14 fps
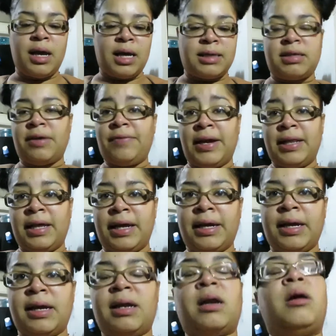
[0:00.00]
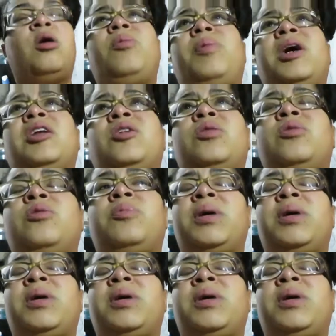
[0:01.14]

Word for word: see if I like it and I hope I do